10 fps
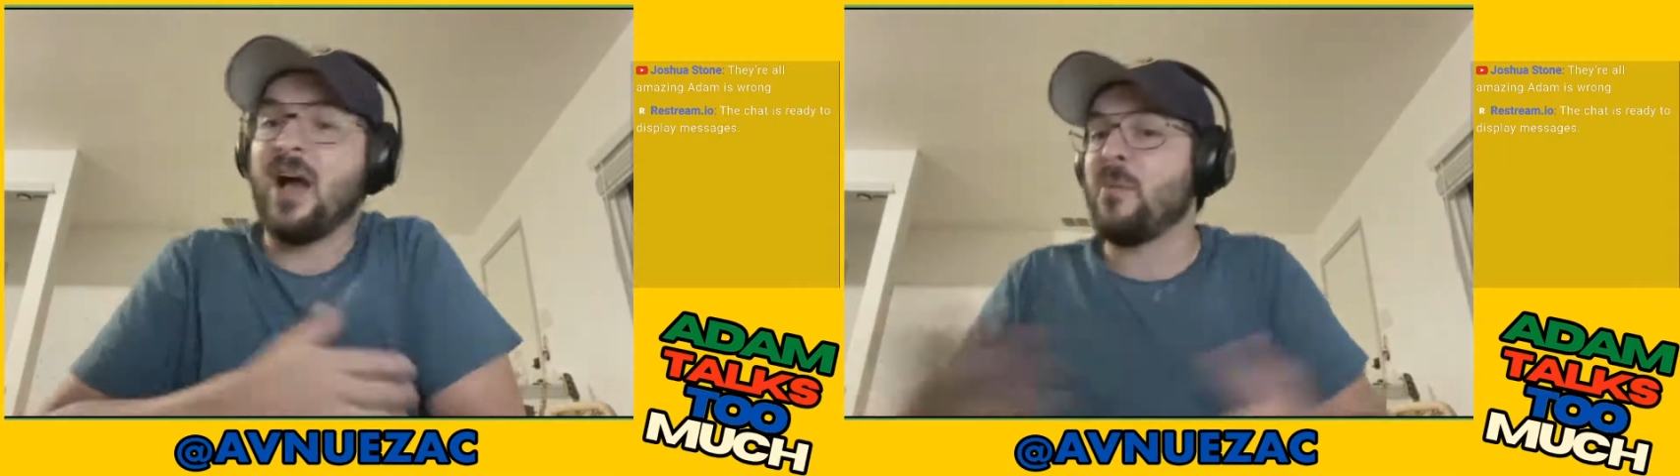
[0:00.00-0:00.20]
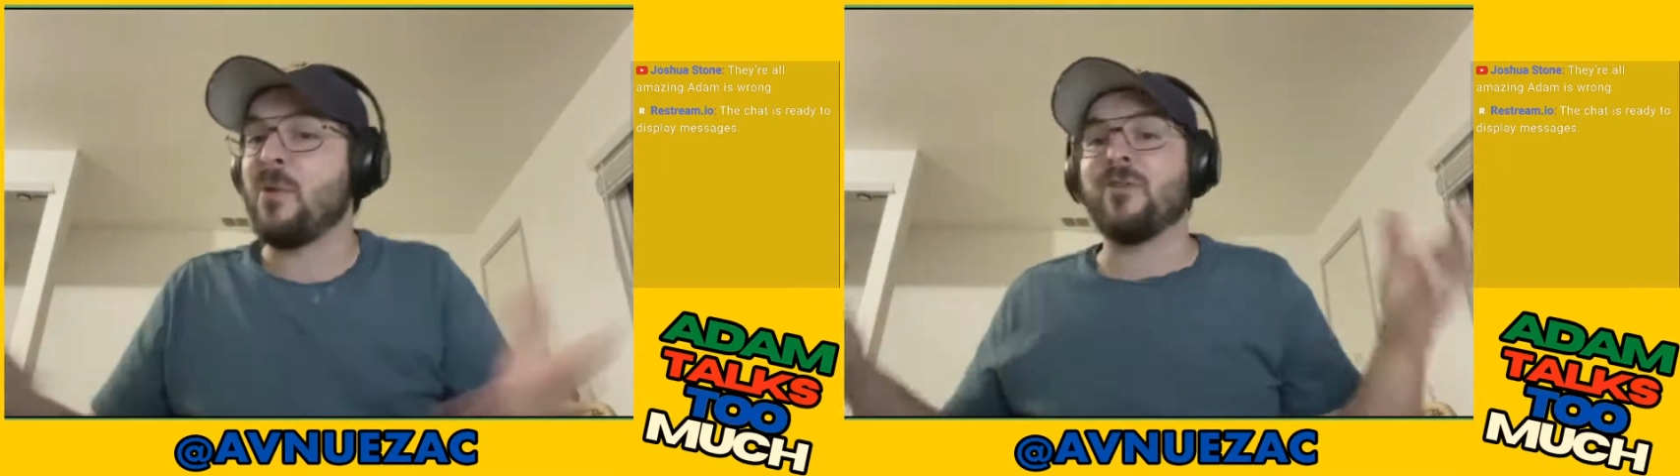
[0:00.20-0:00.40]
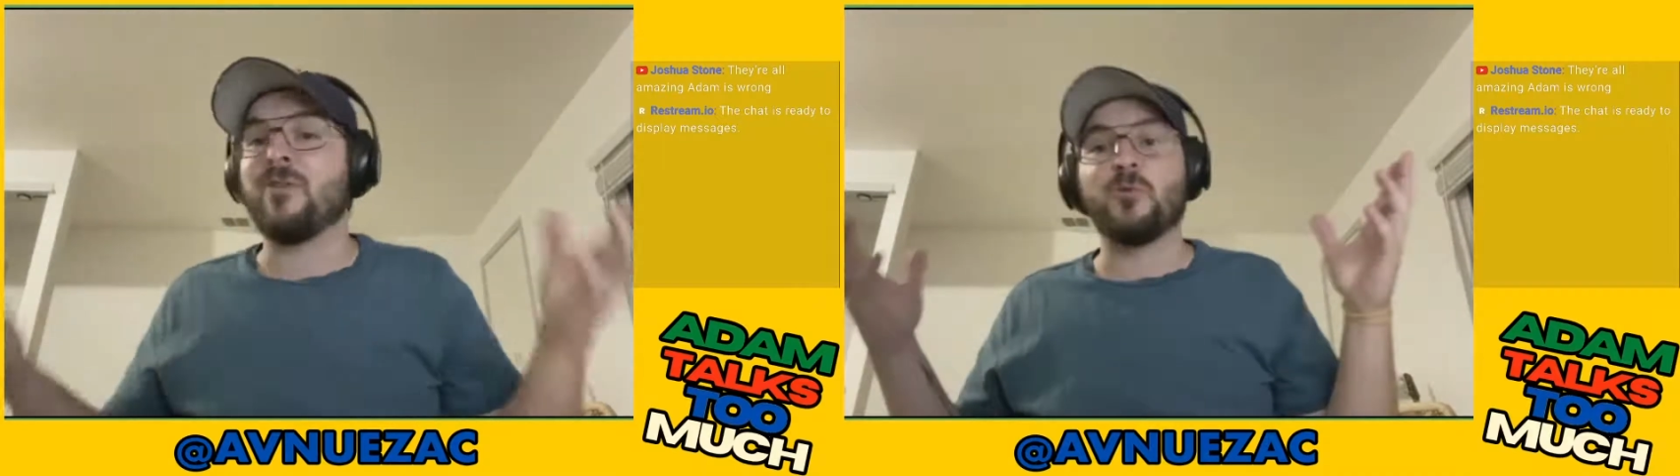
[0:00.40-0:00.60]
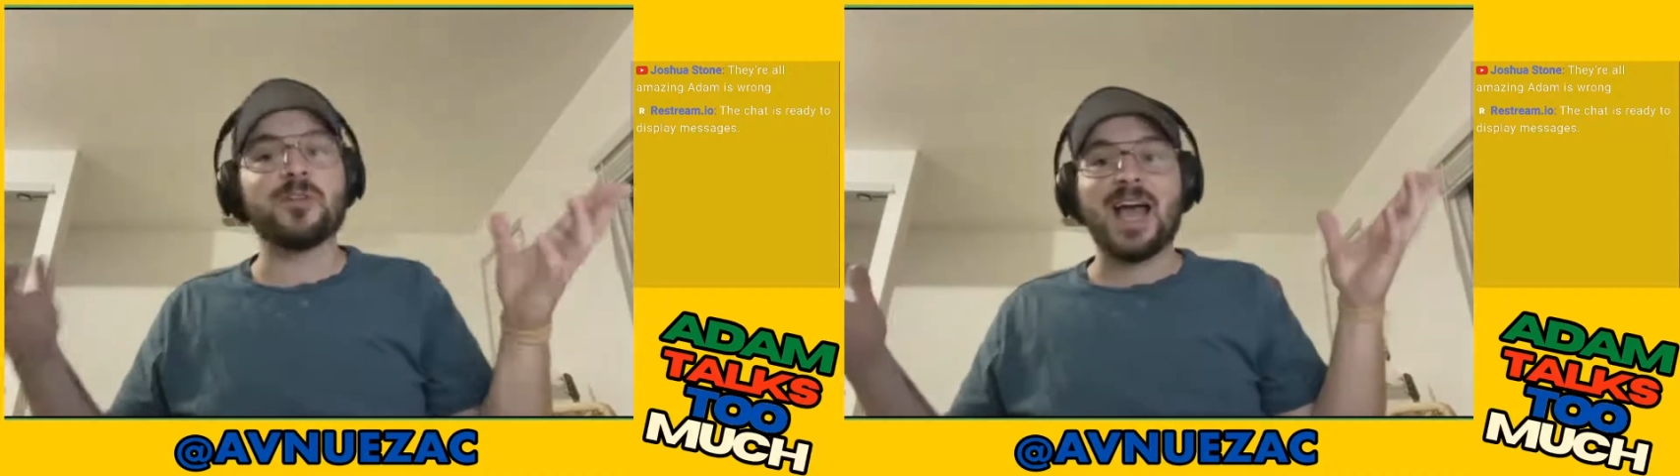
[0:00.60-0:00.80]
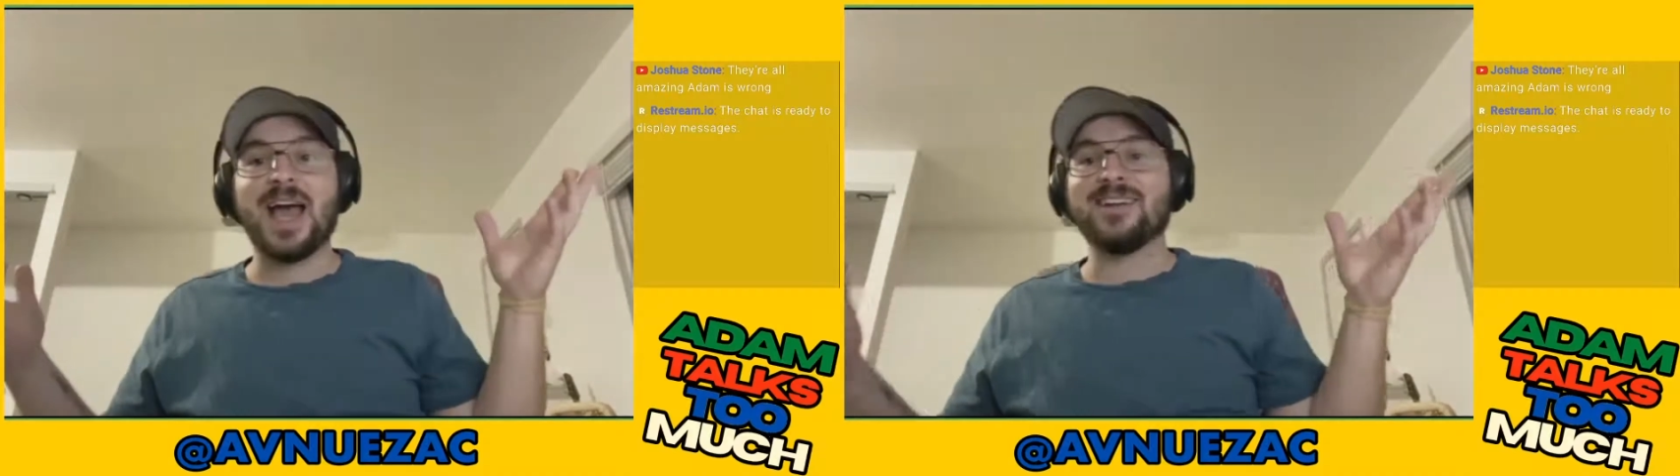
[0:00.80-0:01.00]
I'm all for
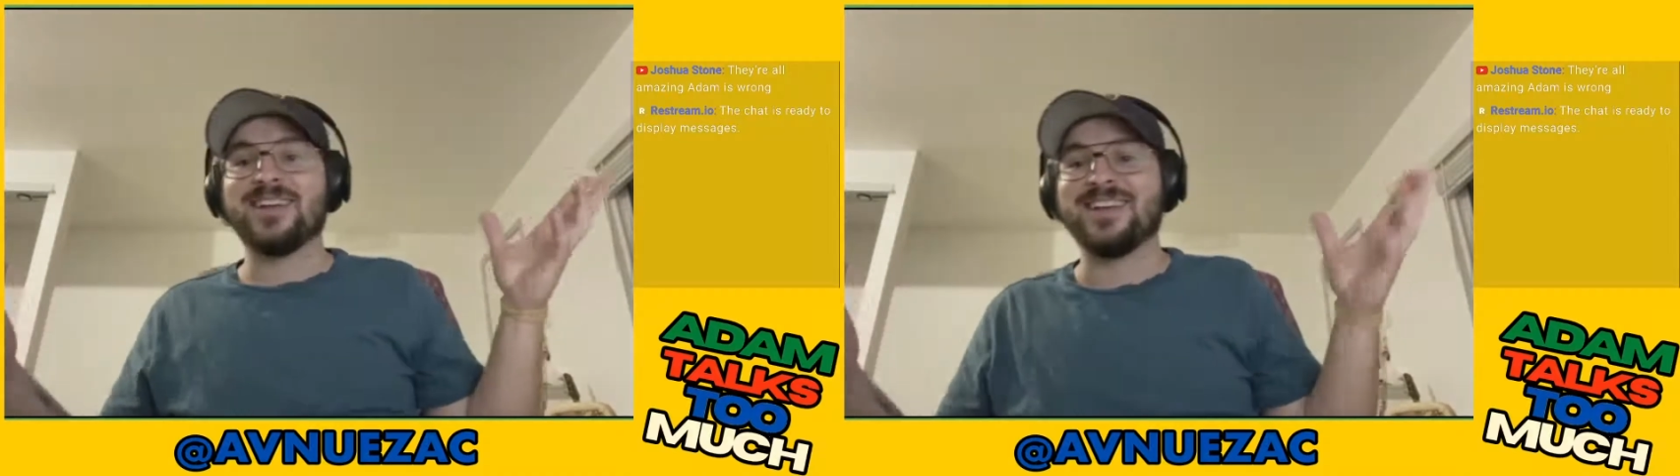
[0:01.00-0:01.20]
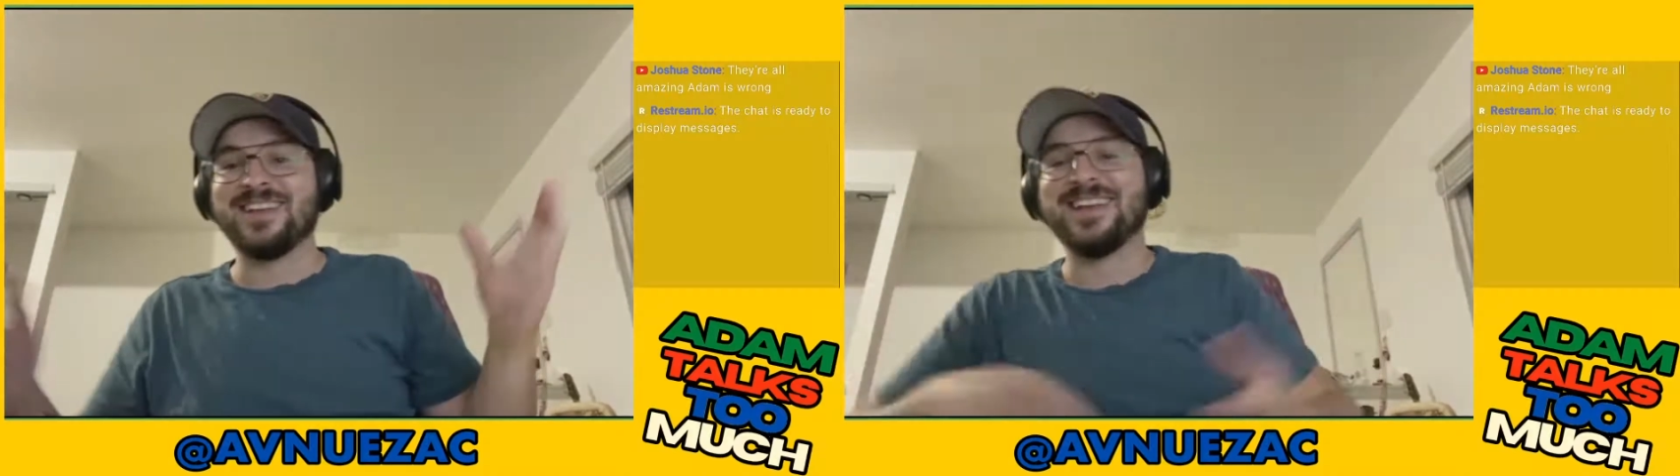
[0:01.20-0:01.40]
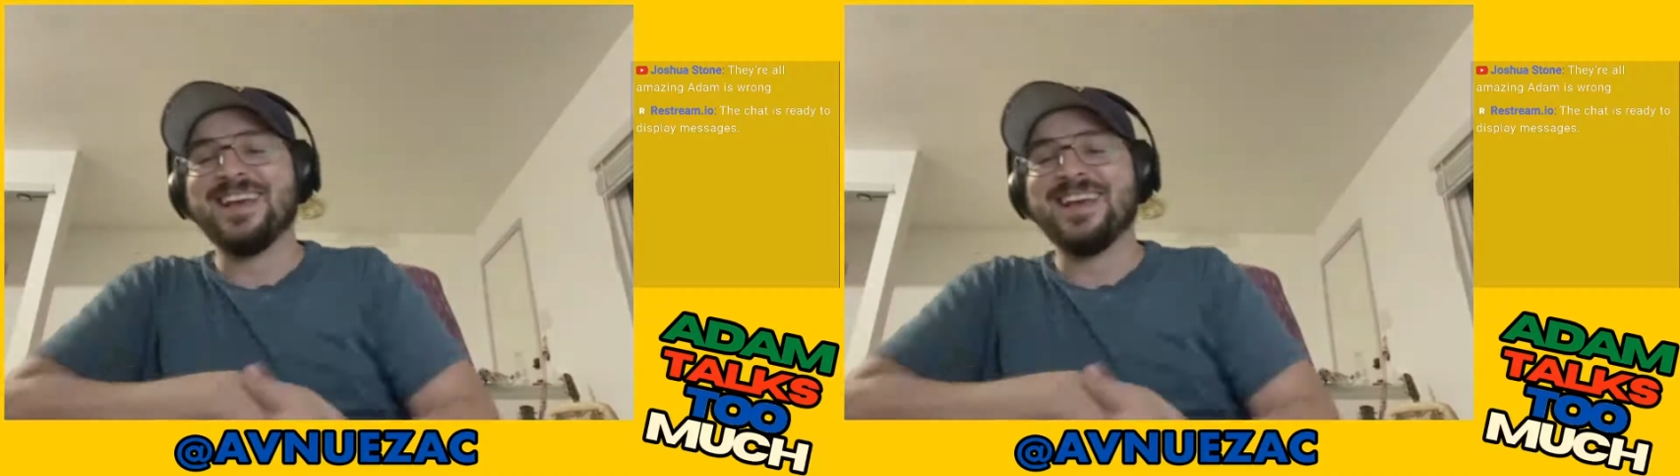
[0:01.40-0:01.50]
that.